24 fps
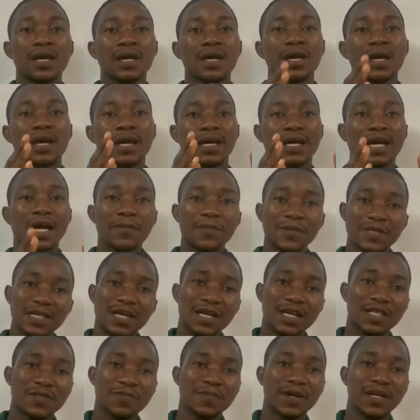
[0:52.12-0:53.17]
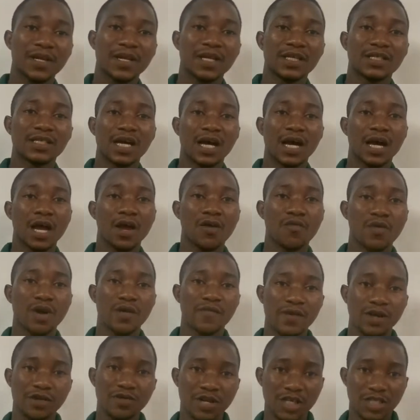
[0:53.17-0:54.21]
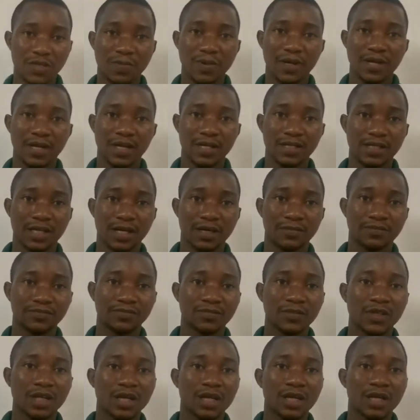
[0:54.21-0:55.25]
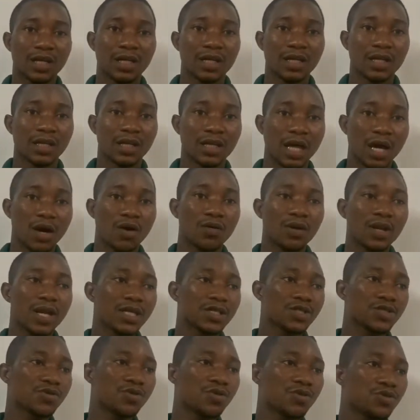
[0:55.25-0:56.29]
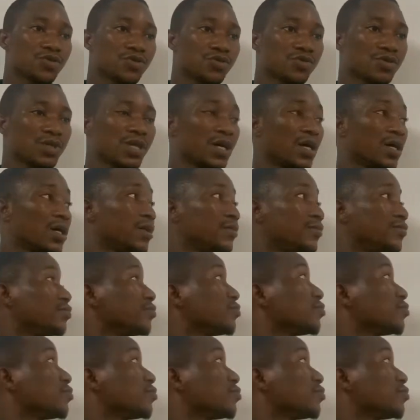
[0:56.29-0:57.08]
a capital expenditure and revenue expenditure. Now let's go to the